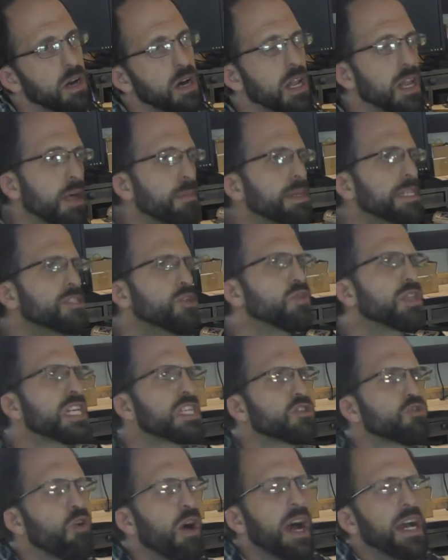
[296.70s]
Let me do
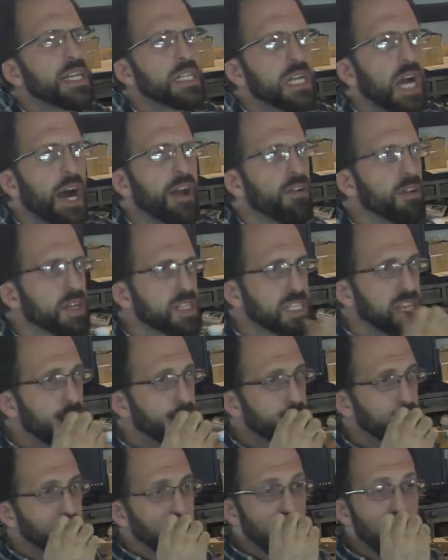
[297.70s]
this right and God will
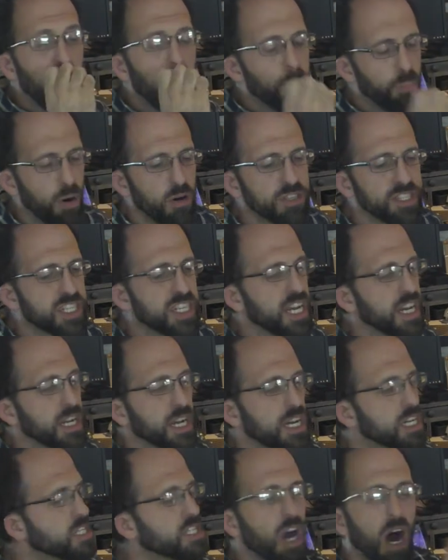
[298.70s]
accept me. Bull sting.
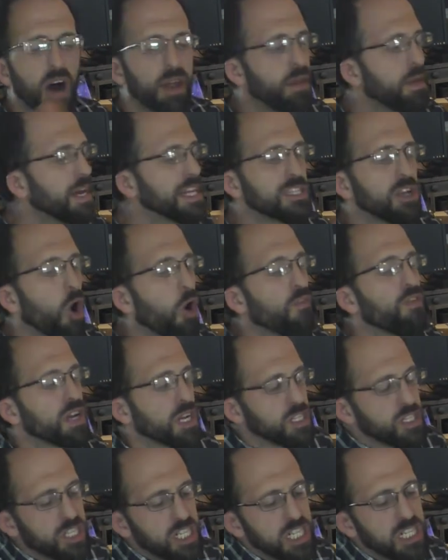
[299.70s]
Done. It's over
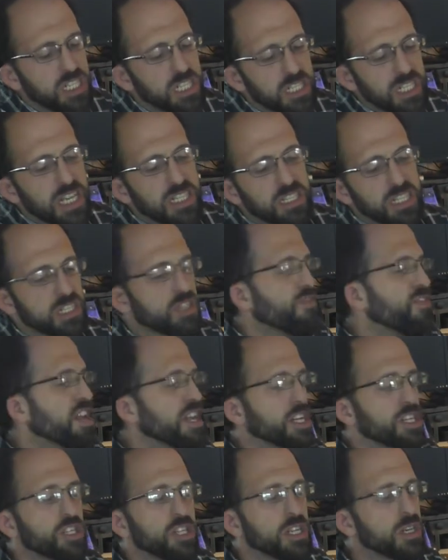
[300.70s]
because Jesus says it's
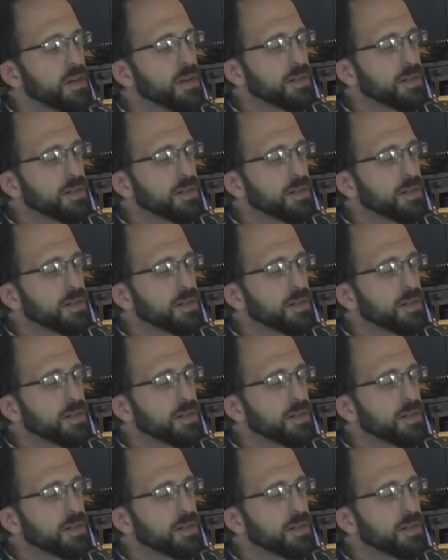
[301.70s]
finished.